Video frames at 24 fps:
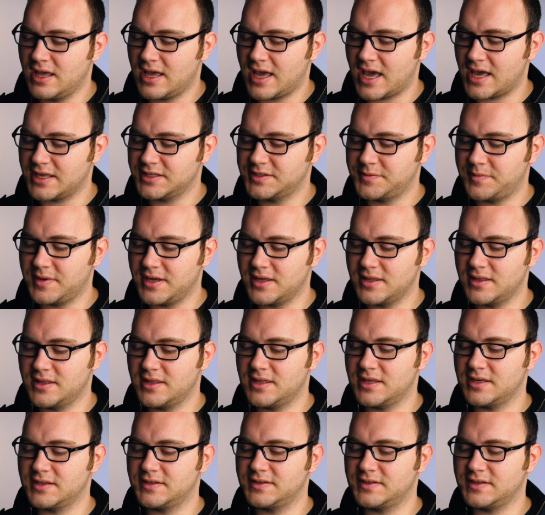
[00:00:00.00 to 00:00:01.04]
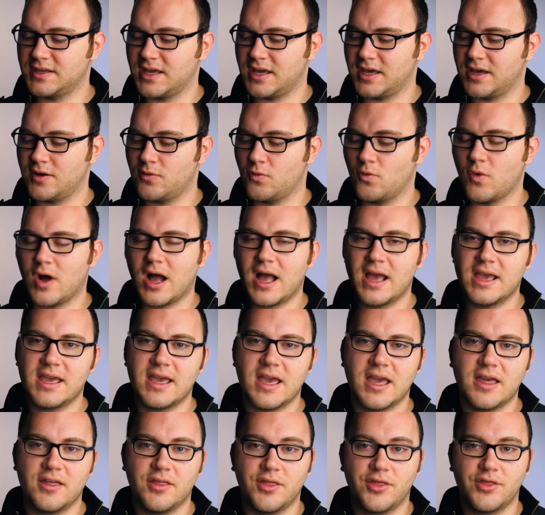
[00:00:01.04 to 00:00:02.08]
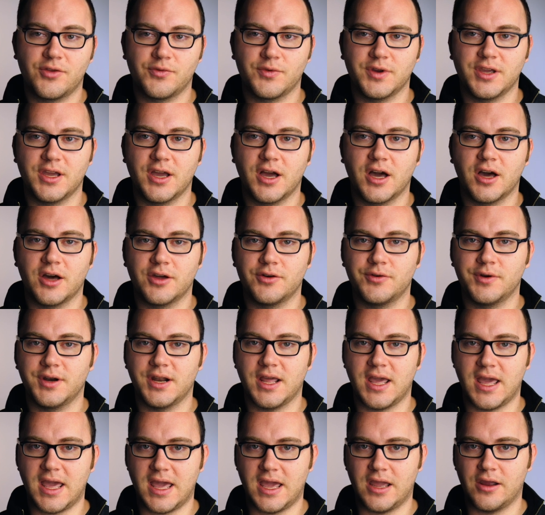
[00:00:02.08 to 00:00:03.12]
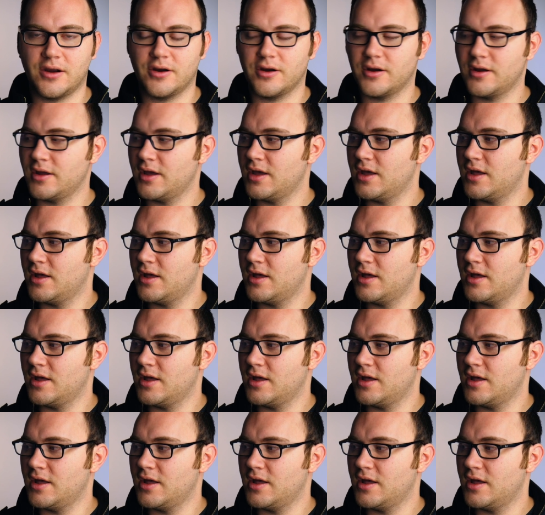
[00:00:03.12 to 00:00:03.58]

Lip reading: has been this YN300 Air.